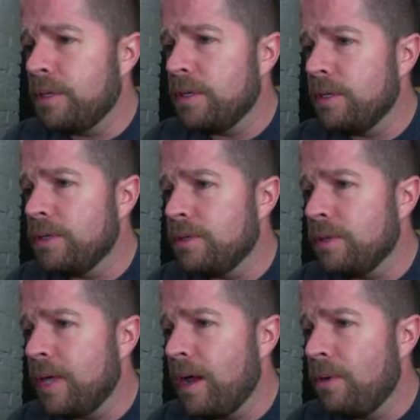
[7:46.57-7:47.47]
So the
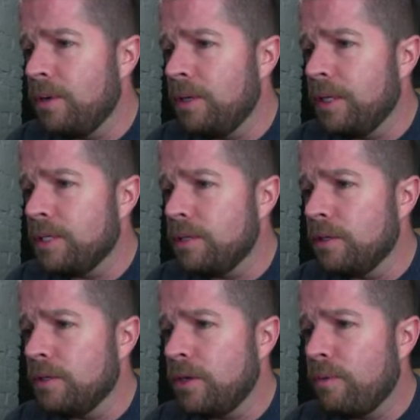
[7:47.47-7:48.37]
Owl lets you look at the
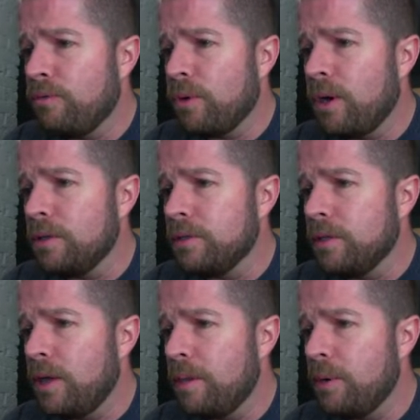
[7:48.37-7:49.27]
top 4 cards of your
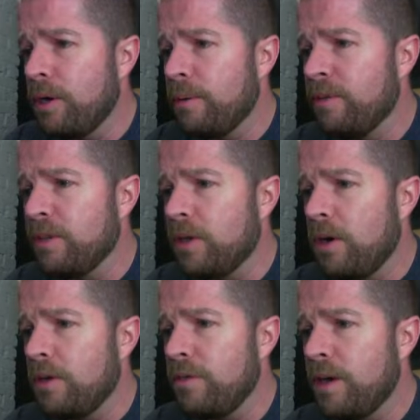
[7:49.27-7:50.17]
library, reveal an
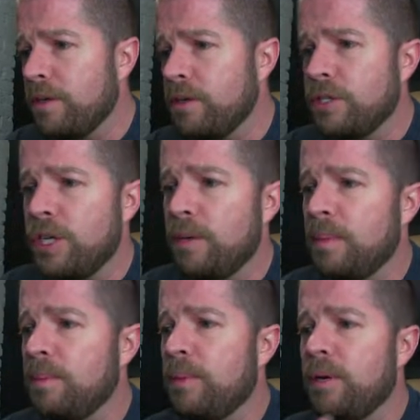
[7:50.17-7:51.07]
artifact or enchantment,
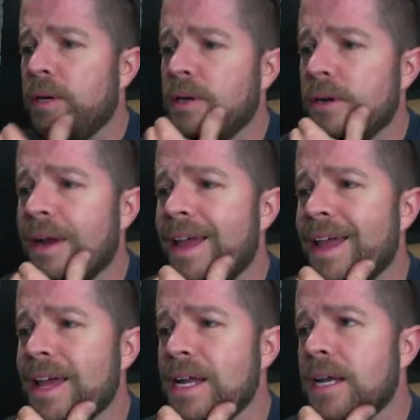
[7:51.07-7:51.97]
put it into your
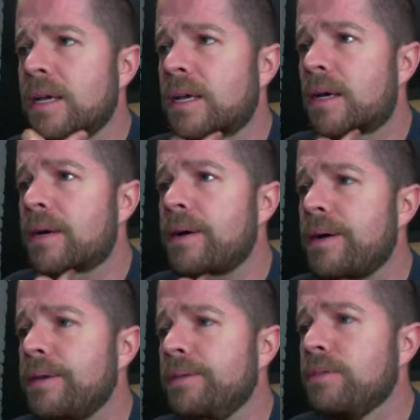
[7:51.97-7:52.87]
hand.
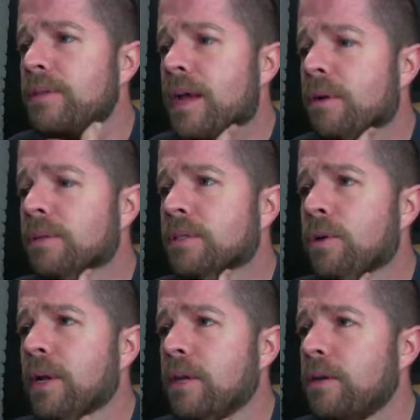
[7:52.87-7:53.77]
So the Owl is
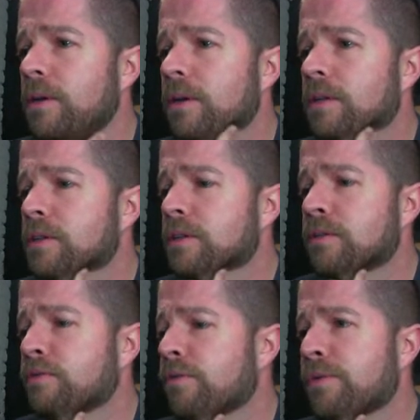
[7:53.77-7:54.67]
quite good. Just a
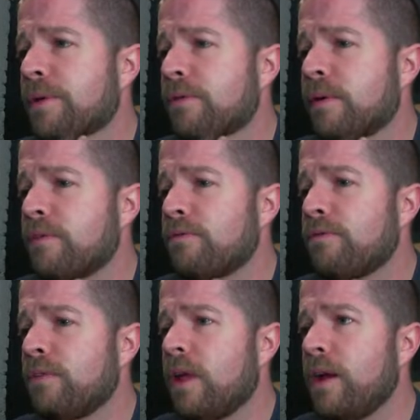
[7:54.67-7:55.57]
3/3
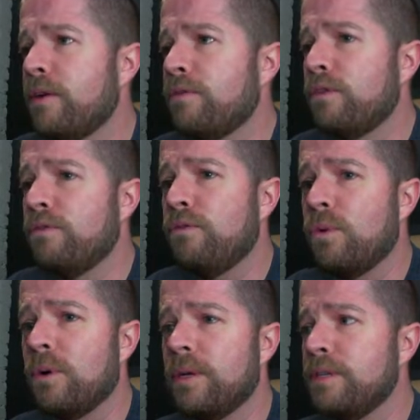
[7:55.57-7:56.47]
flyer for 4
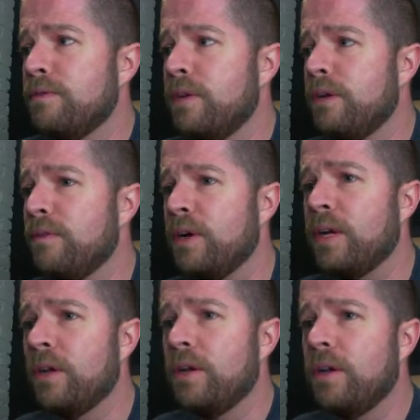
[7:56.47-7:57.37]
is very, very
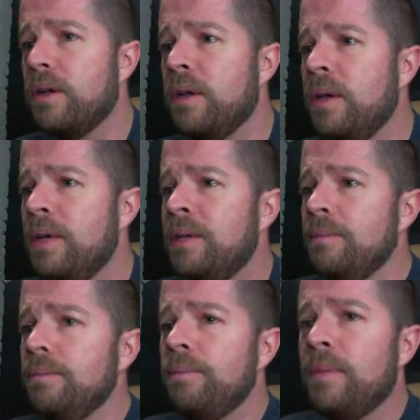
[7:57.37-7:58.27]
good.
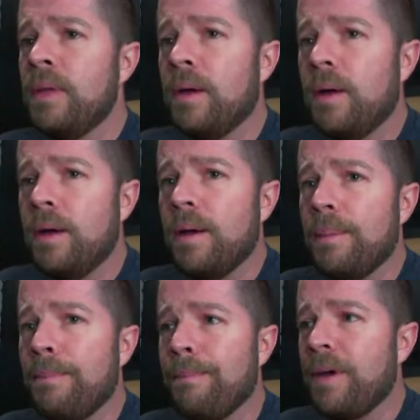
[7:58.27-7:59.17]

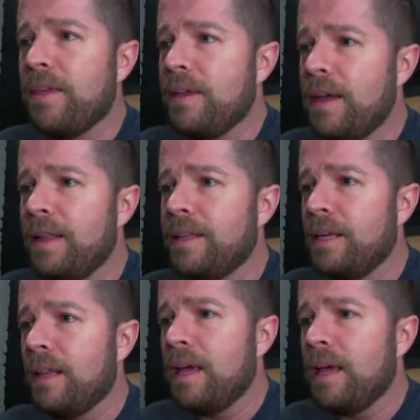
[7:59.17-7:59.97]
I think I like the Glass